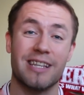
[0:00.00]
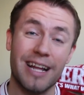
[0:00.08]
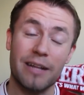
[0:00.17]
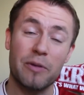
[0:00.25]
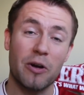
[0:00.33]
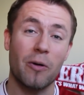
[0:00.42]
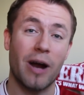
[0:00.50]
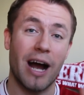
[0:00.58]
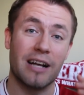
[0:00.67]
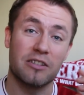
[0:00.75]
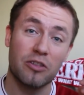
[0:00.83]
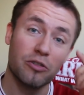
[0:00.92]
Let me know
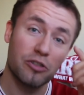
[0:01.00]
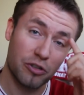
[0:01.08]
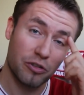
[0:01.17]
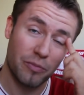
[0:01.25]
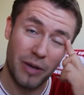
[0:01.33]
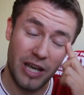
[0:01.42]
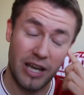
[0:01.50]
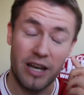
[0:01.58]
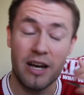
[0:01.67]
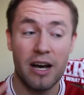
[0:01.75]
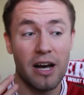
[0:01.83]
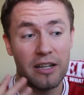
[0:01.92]
guys who should be